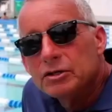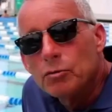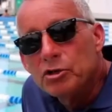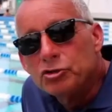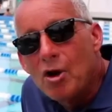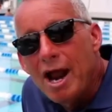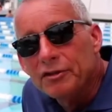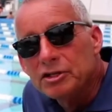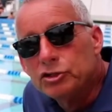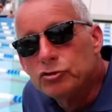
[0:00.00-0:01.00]
When
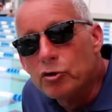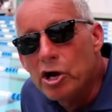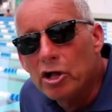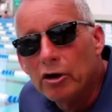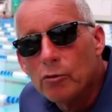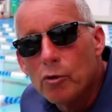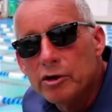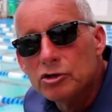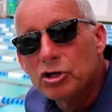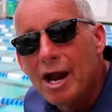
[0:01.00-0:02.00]
trying this drill, or when
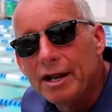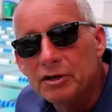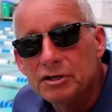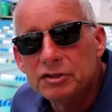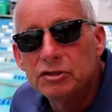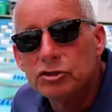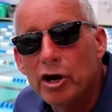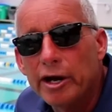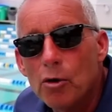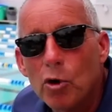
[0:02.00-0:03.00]
you're trying this
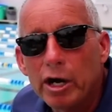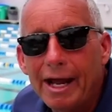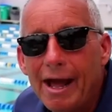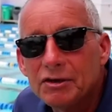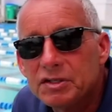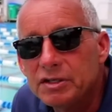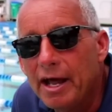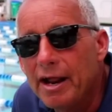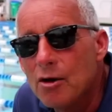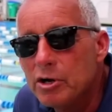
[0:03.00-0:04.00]
during a workout
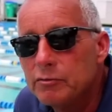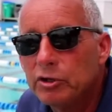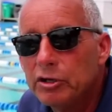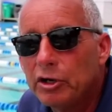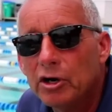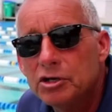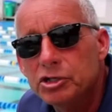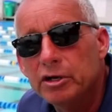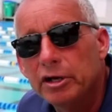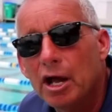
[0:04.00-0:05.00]
set, I would encourage
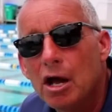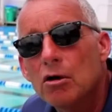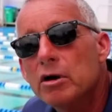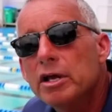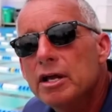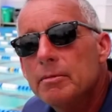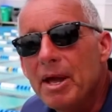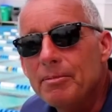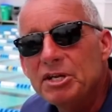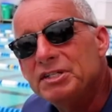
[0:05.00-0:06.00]
you to go
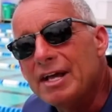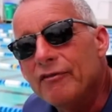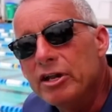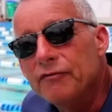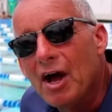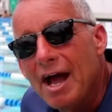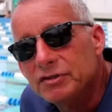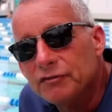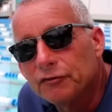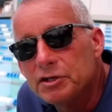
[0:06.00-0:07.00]
maybe
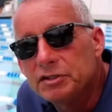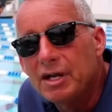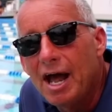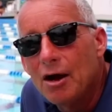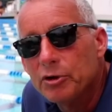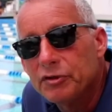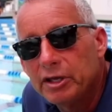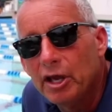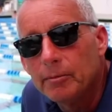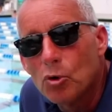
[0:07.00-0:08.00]
seventy-fives of freestyle with the
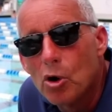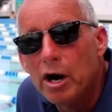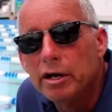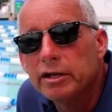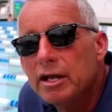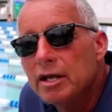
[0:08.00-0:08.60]
kickboard,